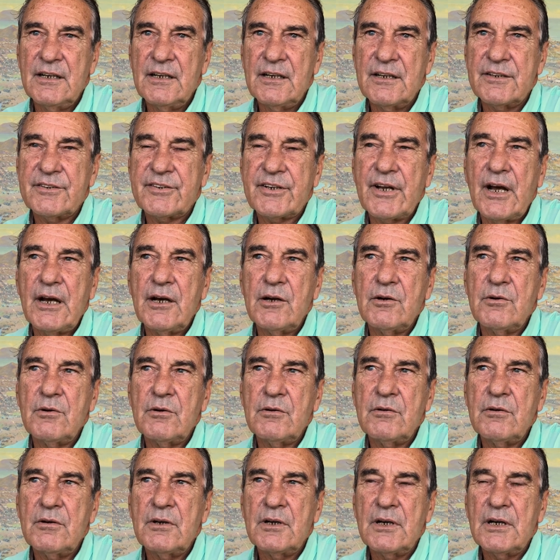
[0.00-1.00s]
So,
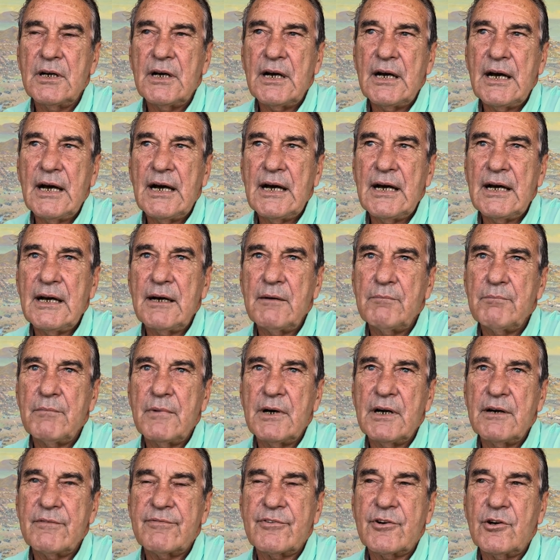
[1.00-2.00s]
um,
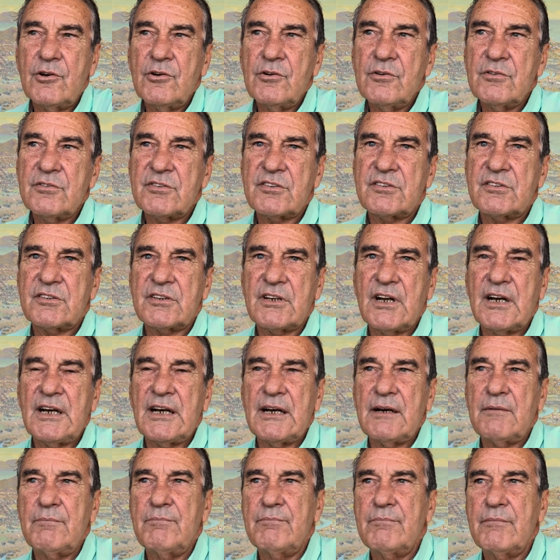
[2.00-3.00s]
of course,
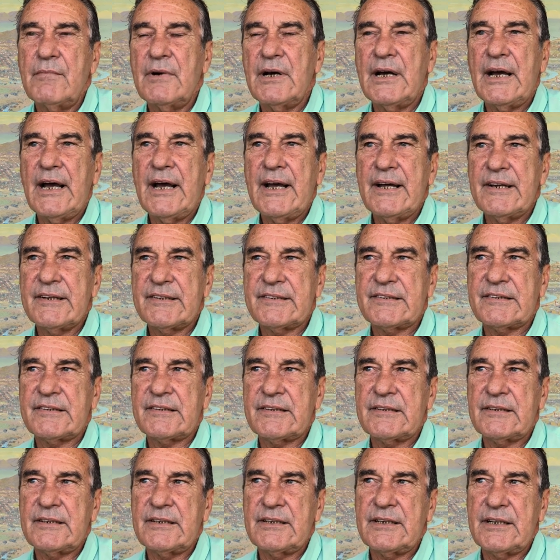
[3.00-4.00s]
um, as
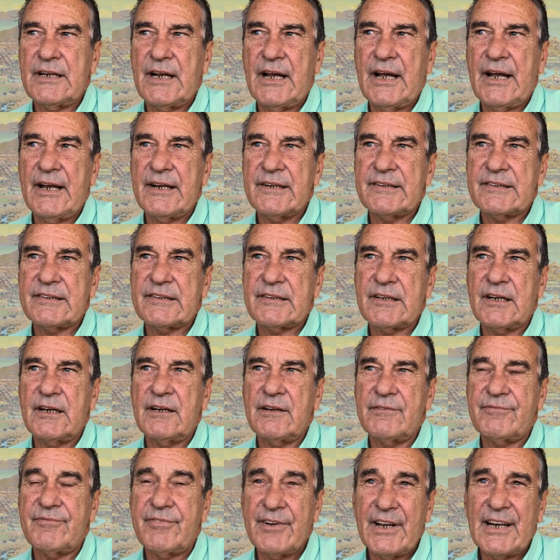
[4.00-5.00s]
as
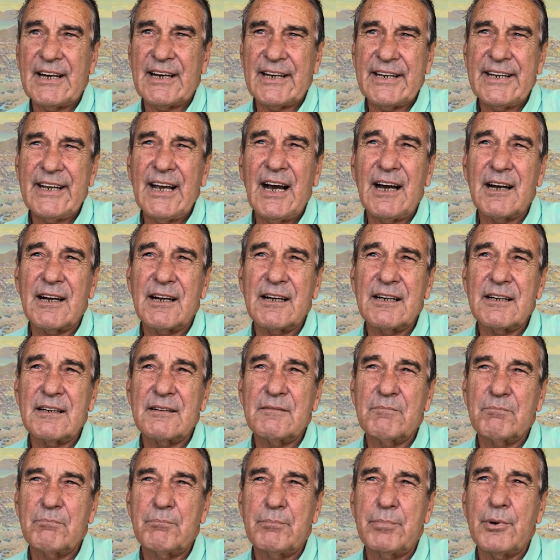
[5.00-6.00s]
a fairly young
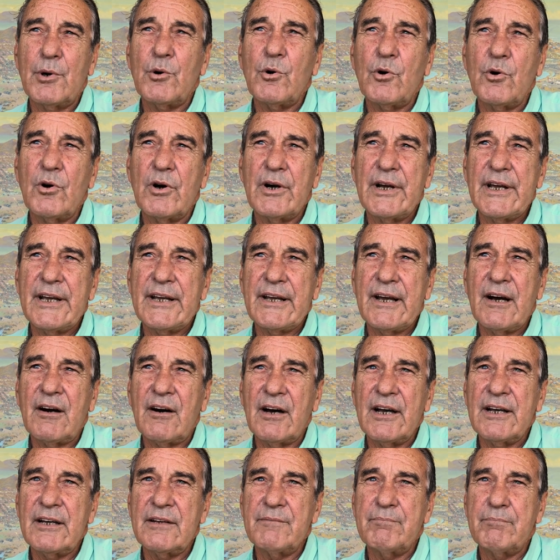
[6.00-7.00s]
boy,
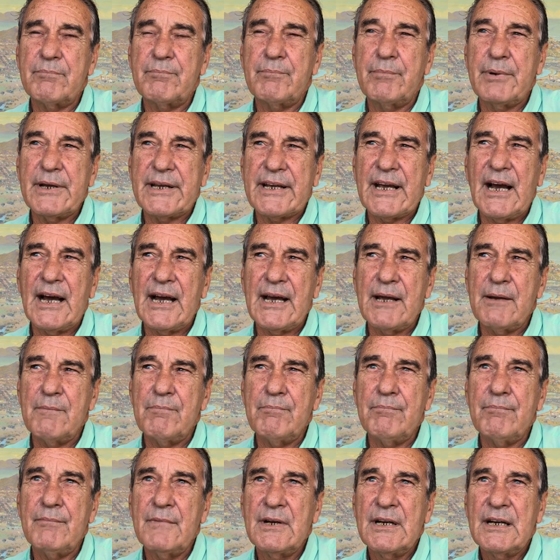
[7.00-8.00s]
I
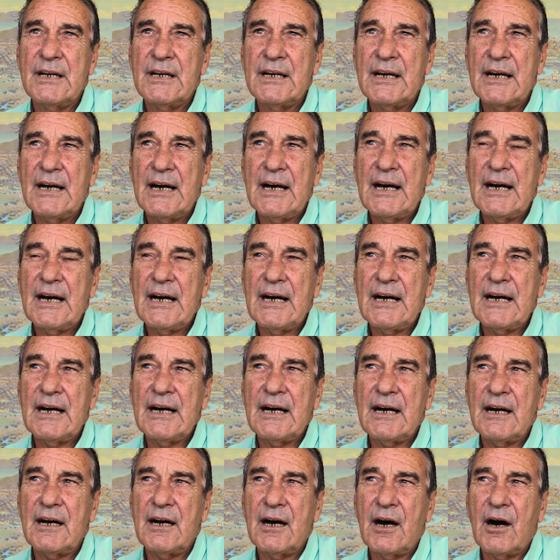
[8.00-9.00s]
became
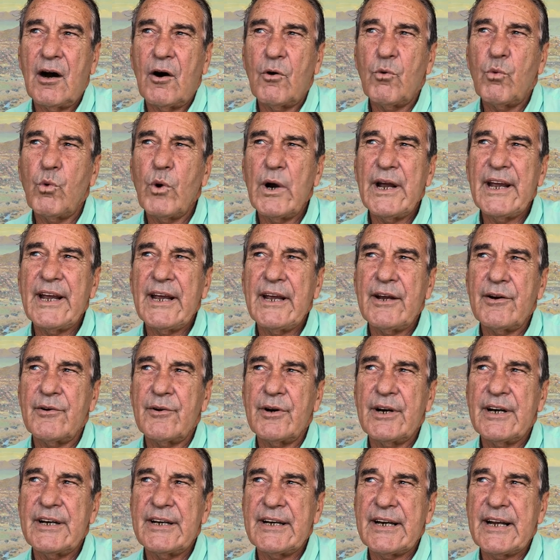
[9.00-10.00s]
uh, aware
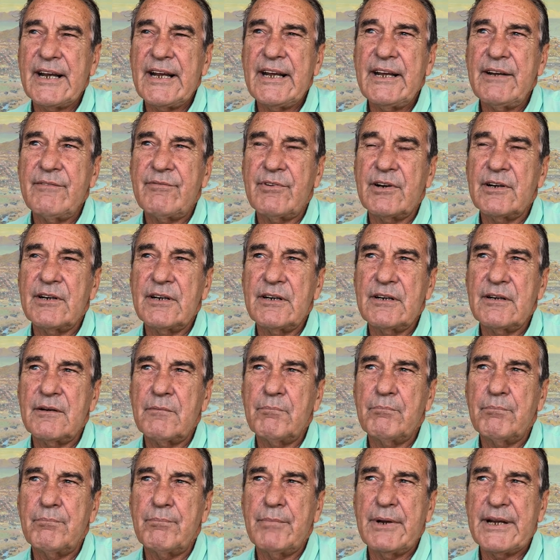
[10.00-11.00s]
and even
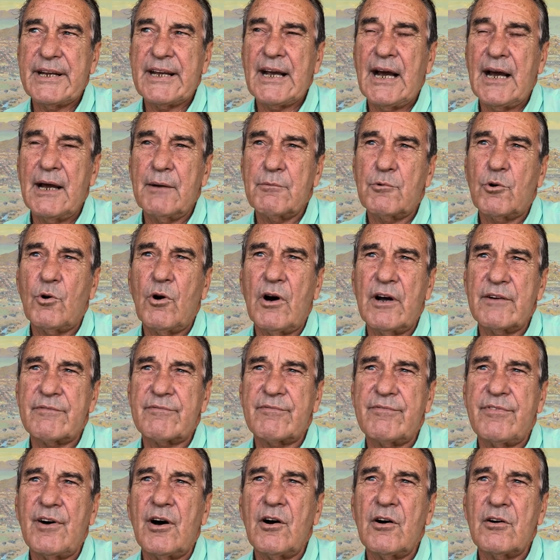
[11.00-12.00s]
became quite
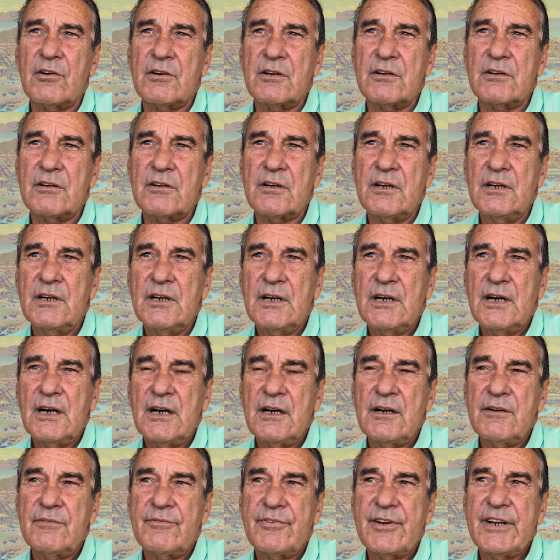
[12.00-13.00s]
fond
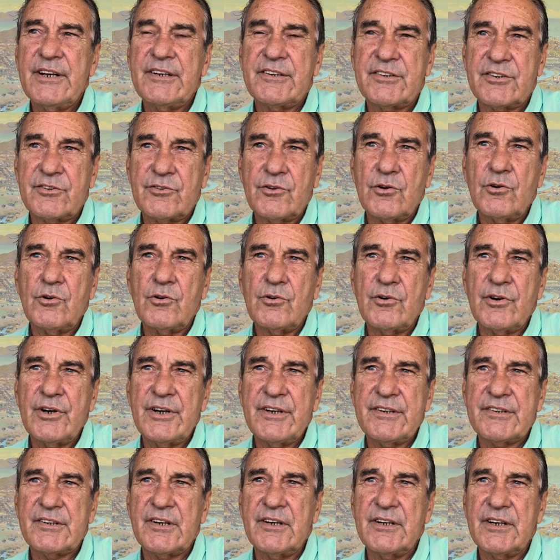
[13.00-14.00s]
of his
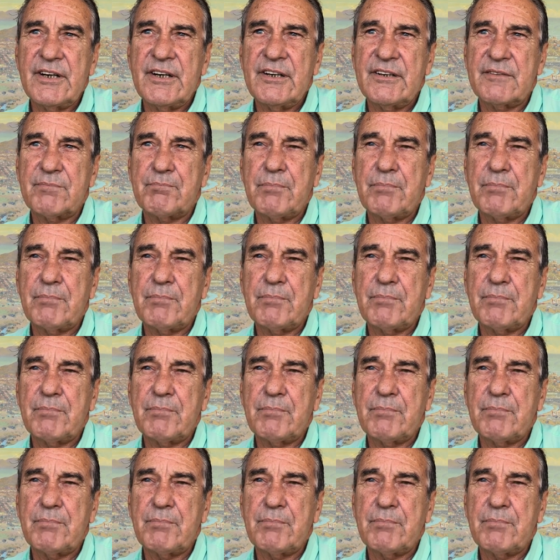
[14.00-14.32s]
stories and his